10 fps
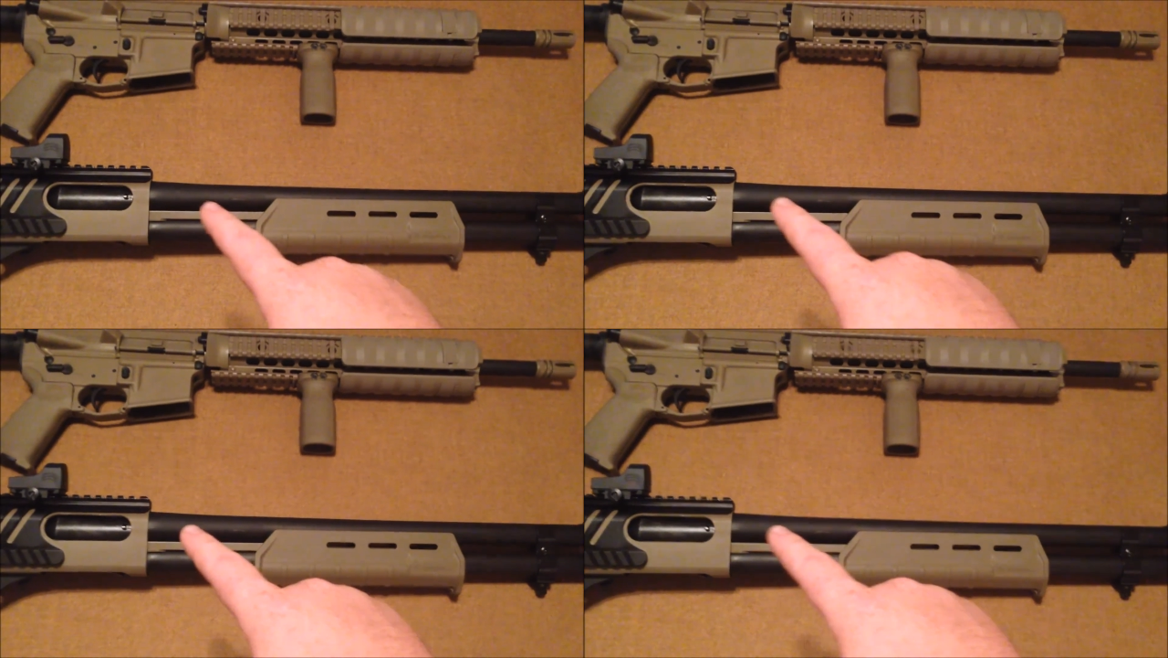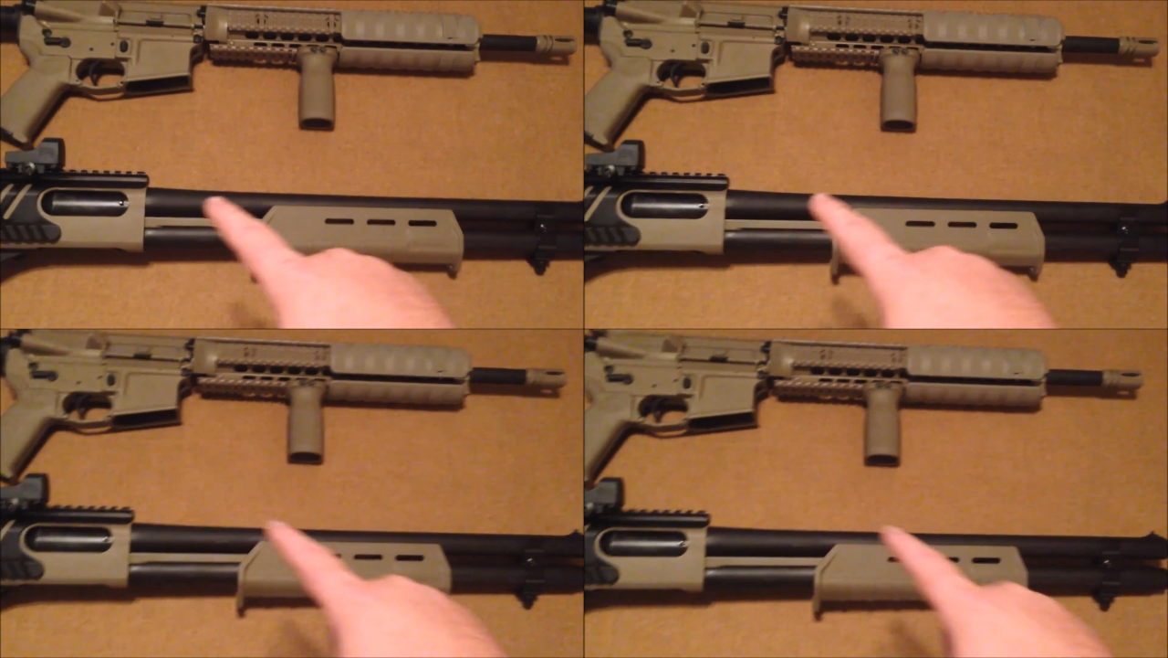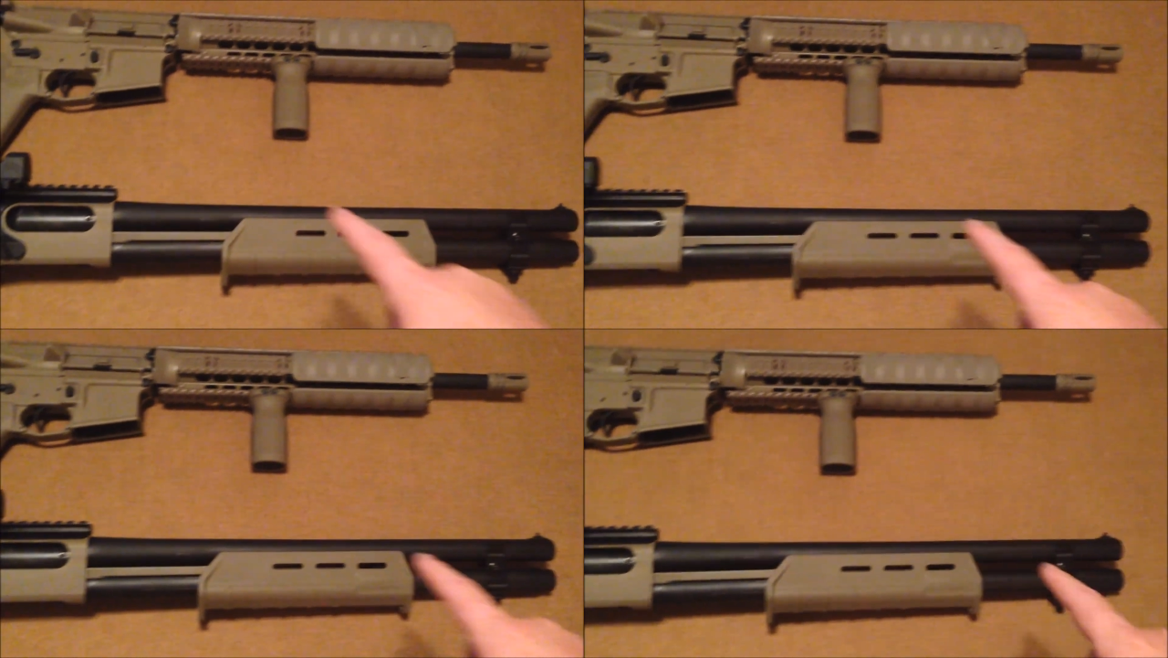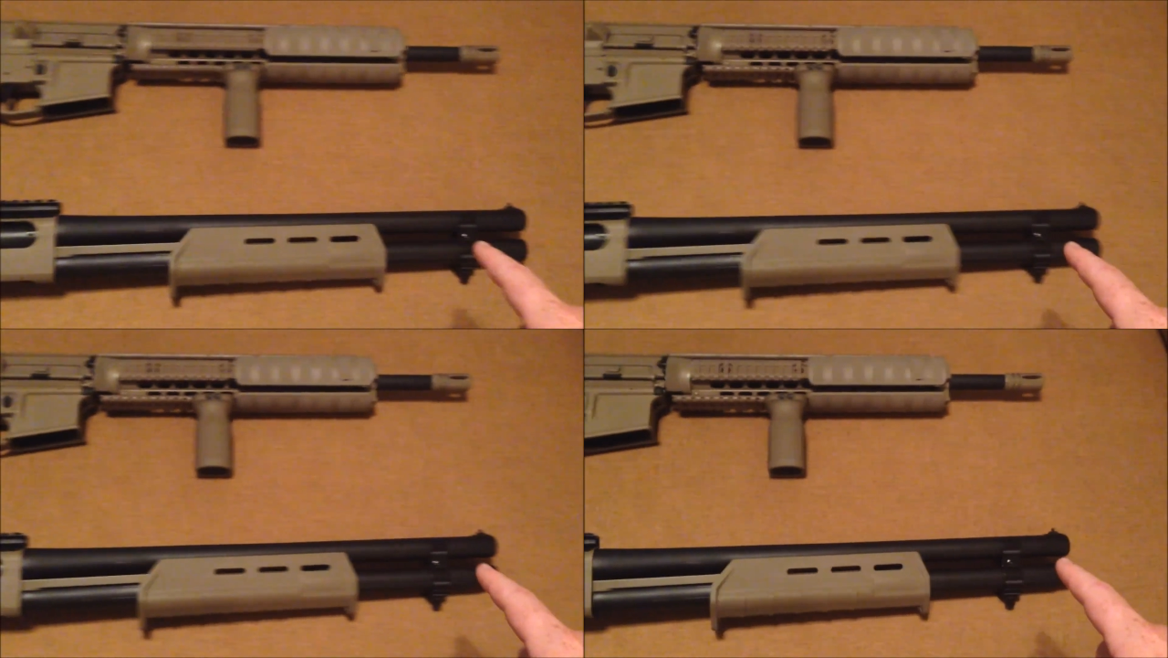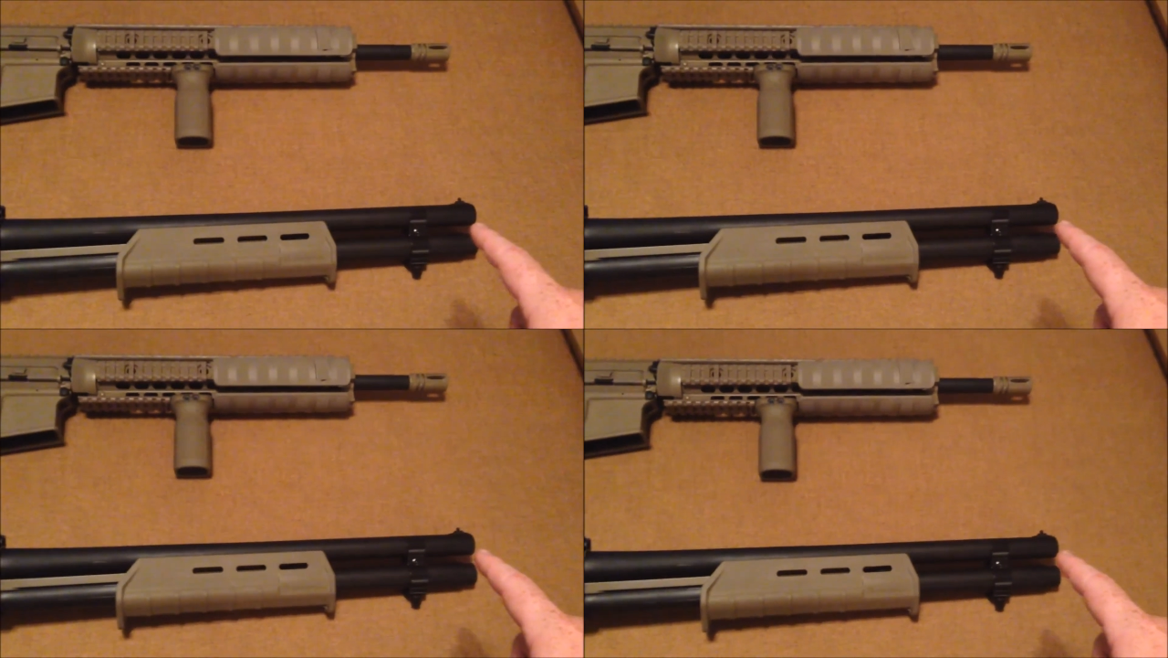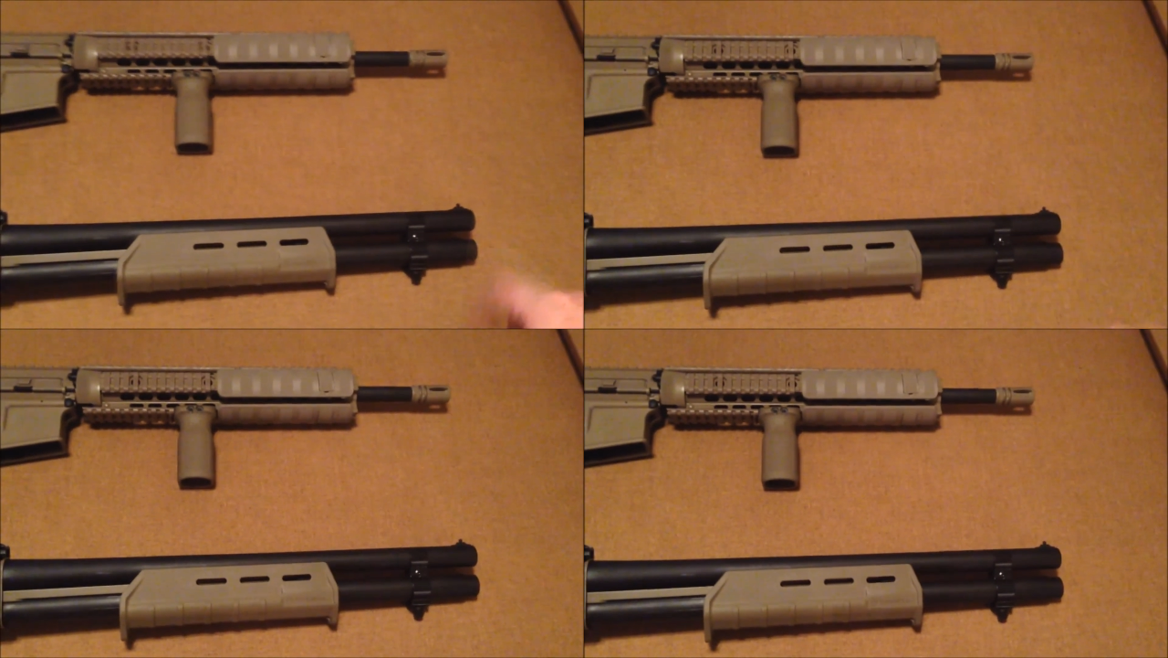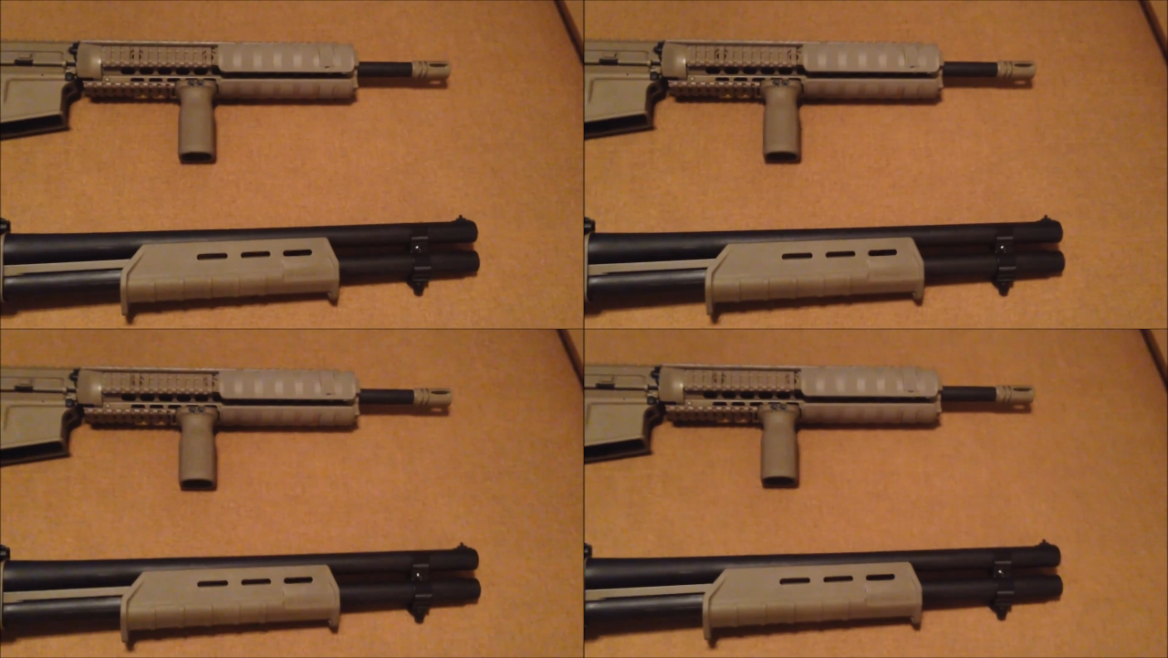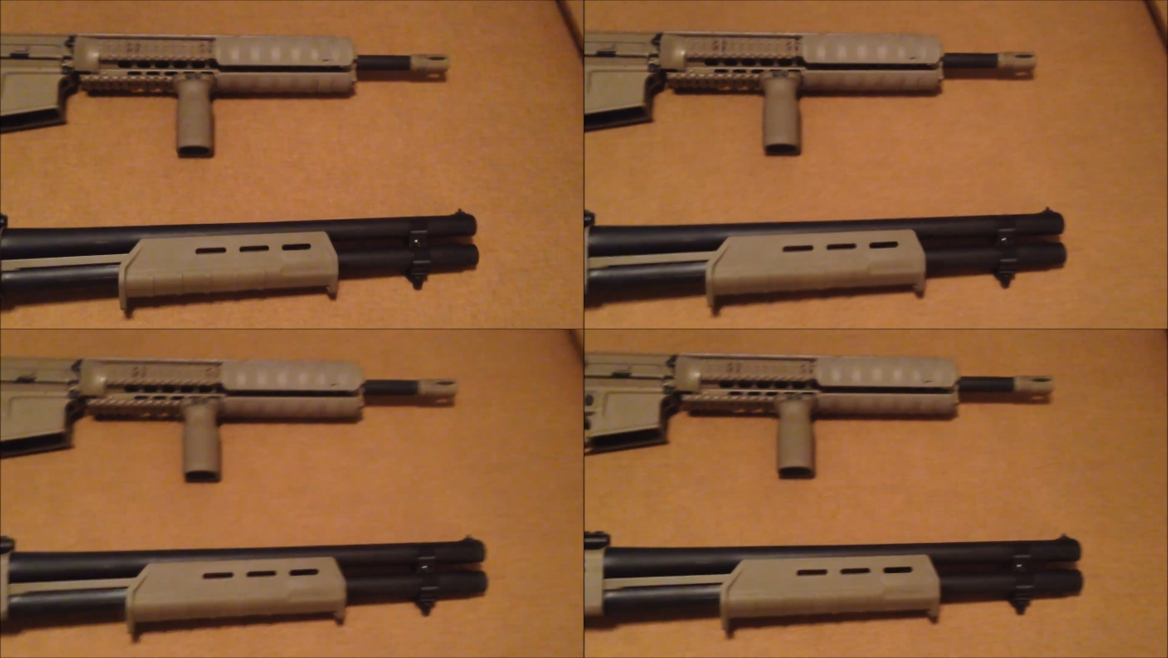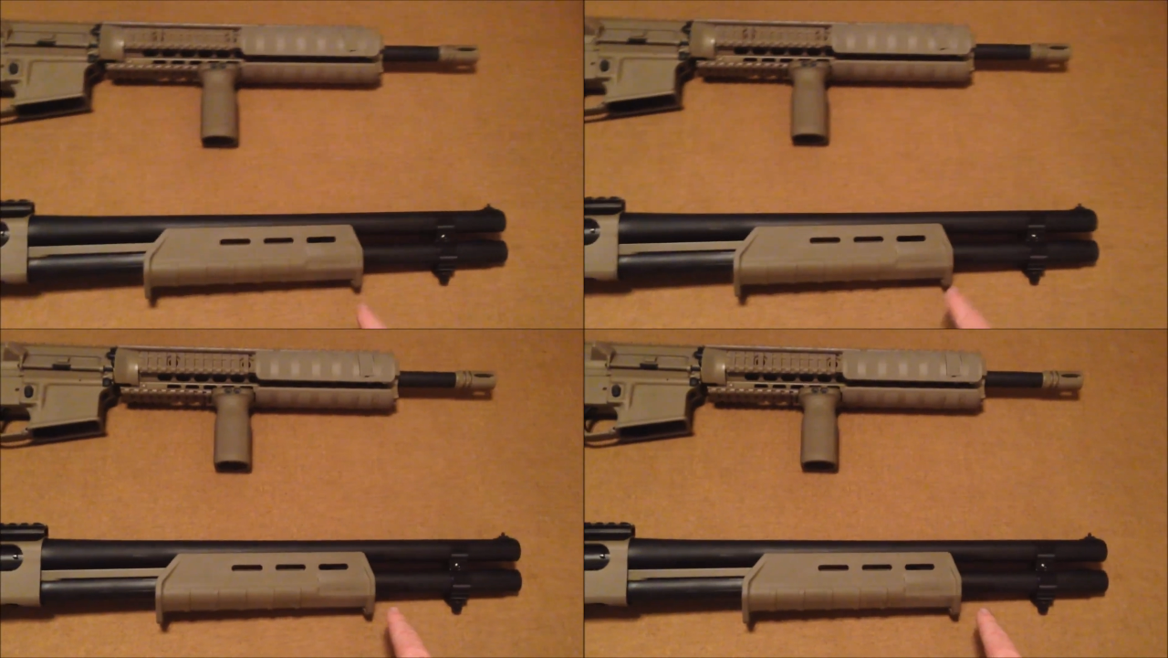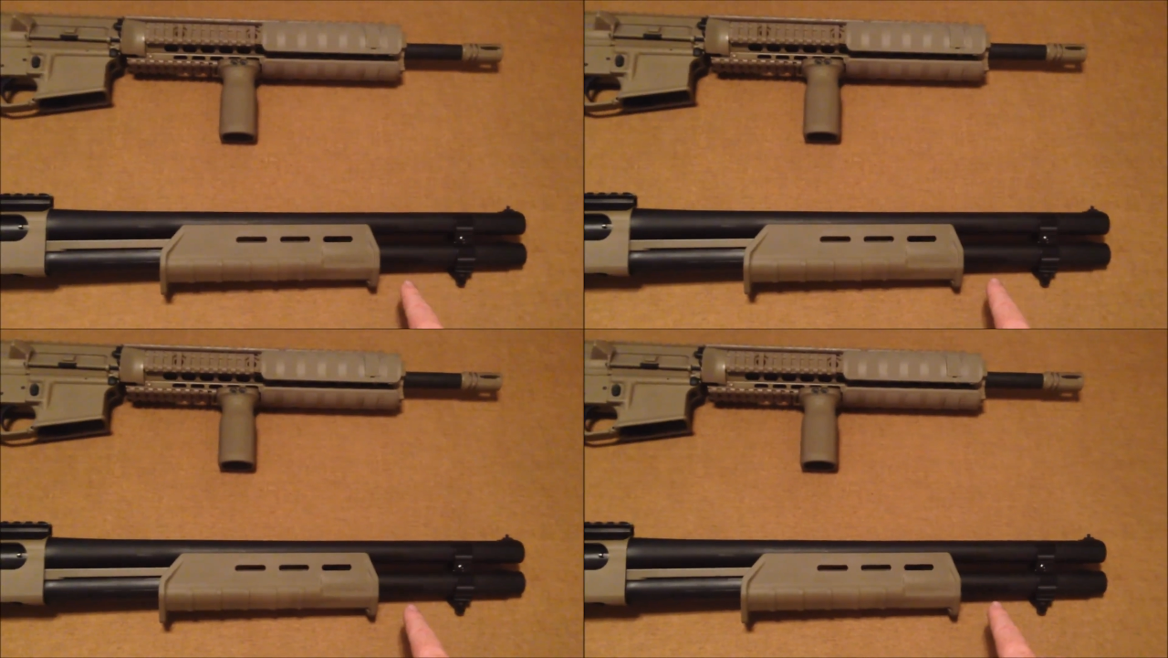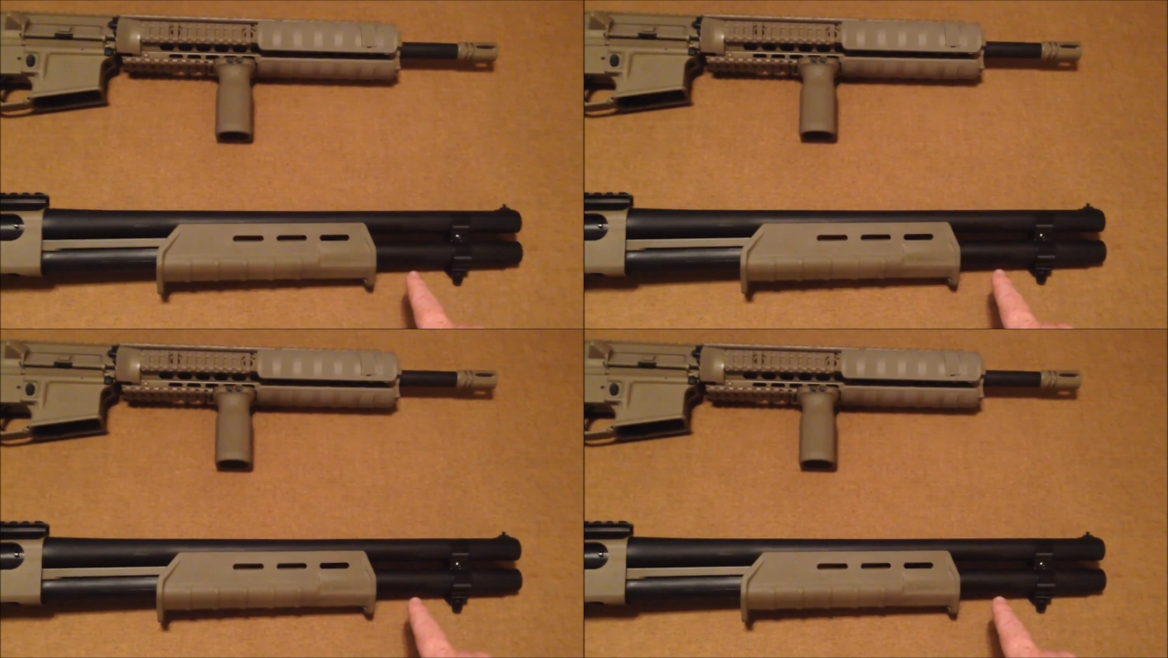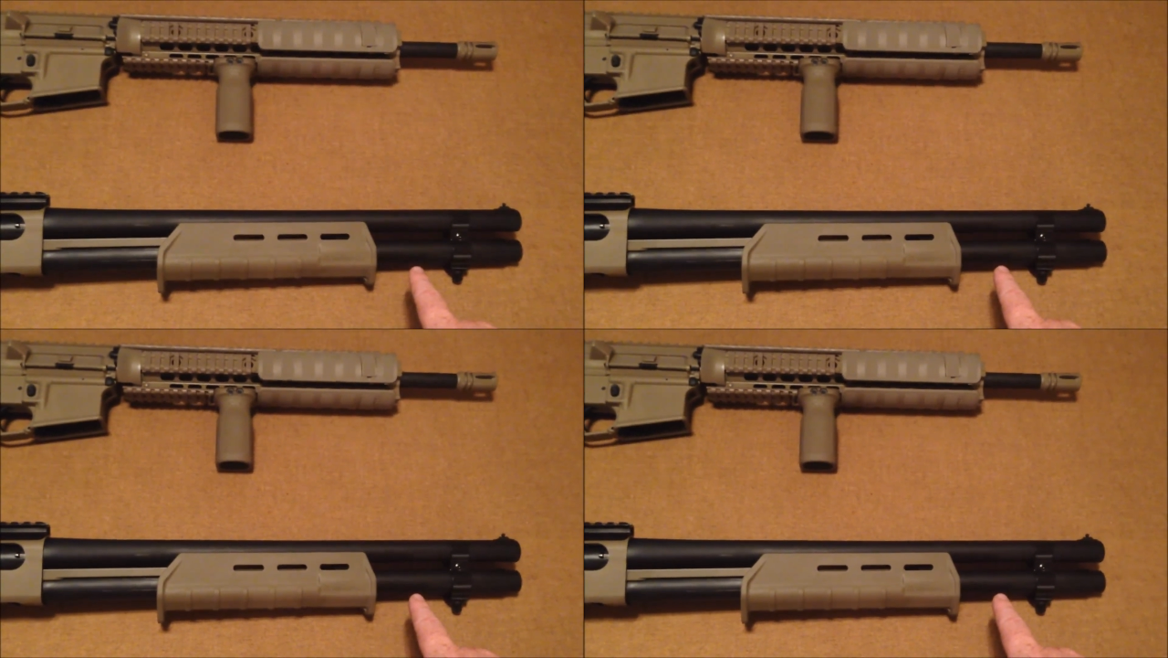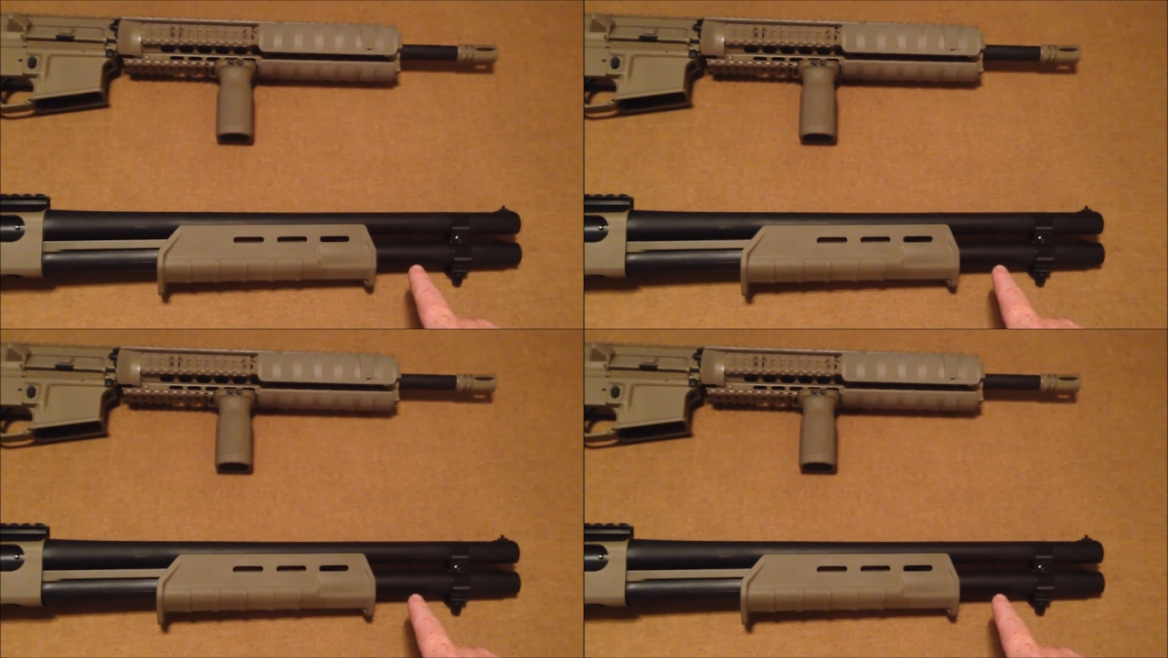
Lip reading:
[unreadable: no face in view]